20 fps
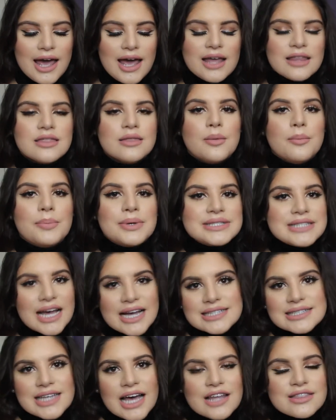And
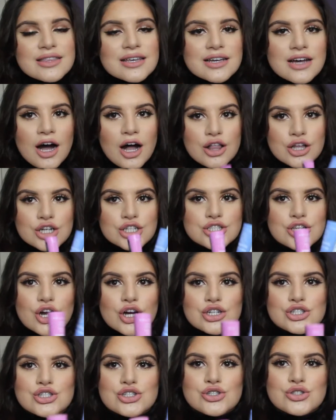besides that, the colors
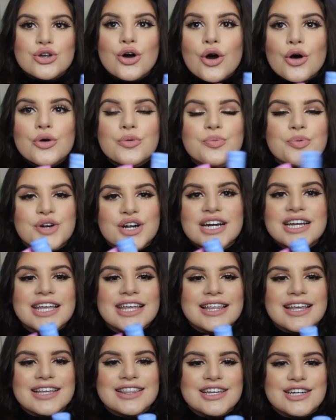are so
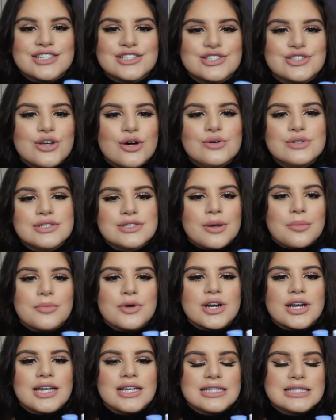pretty. Like, they're so
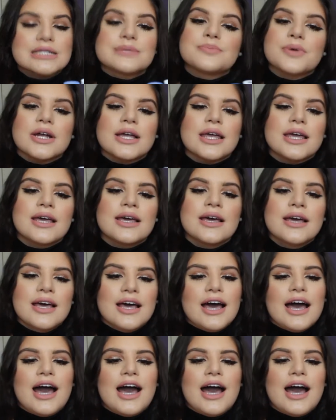summery and springy.